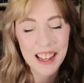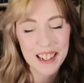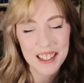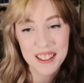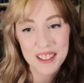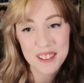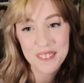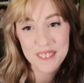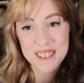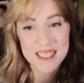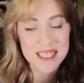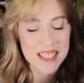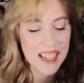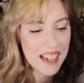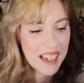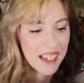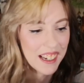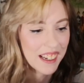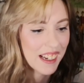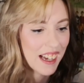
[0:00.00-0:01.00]
didn't know what to
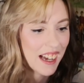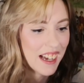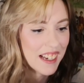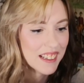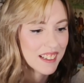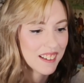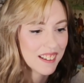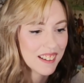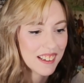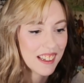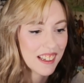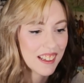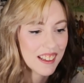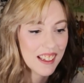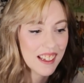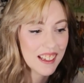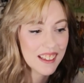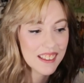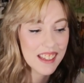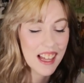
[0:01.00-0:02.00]
say. And
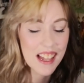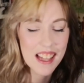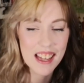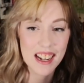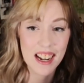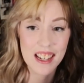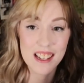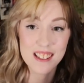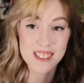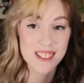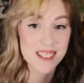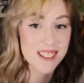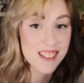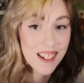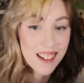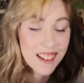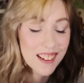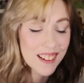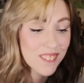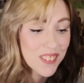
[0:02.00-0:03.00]
I used to
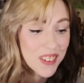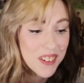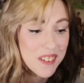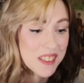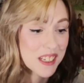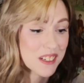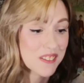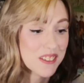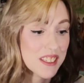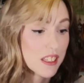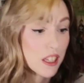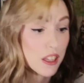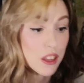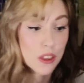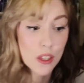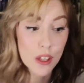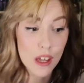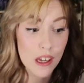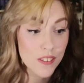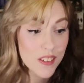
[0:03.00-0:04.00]
stutter because I was
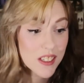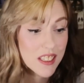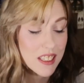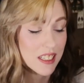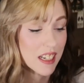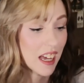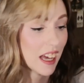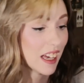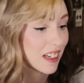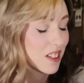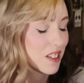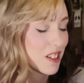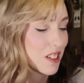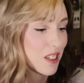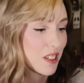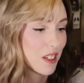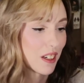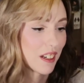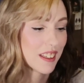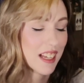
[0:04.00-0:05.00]
nervous and
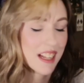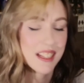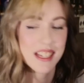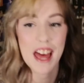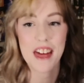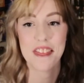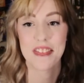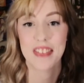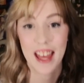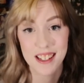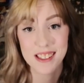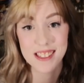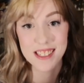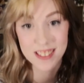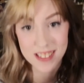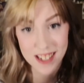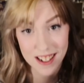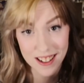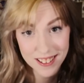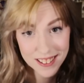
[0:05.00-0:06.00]
anxious. So that's how that
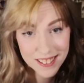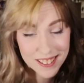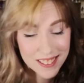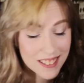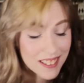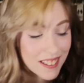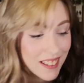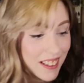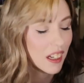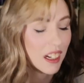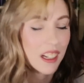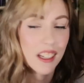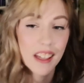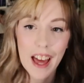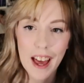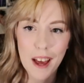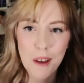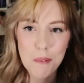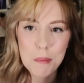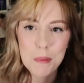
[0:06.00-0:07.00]
started. The
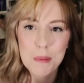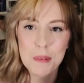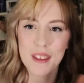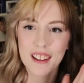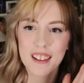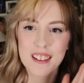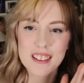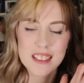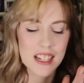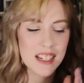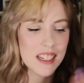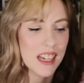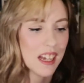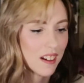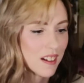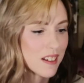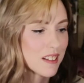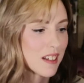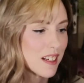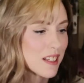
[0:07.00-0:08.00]
clap, because
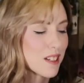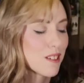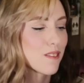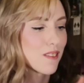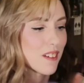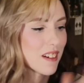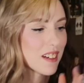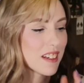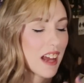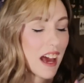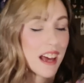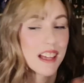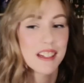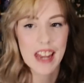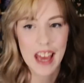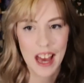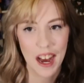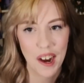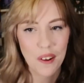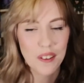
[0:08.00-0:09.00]
I
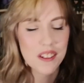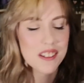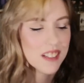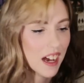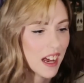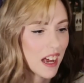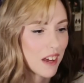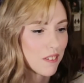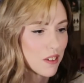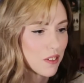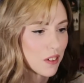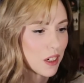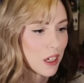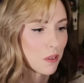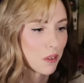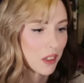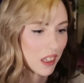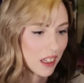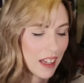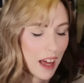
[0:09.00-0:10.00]
now start every
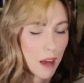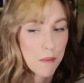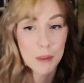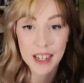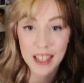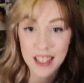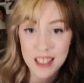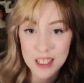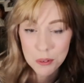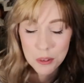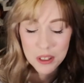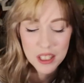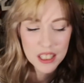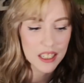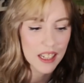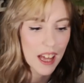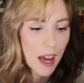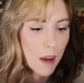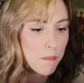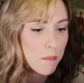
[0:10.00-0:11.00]
video with a clap and end it with a
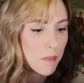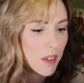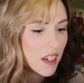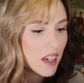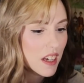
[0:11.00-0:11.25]
clap.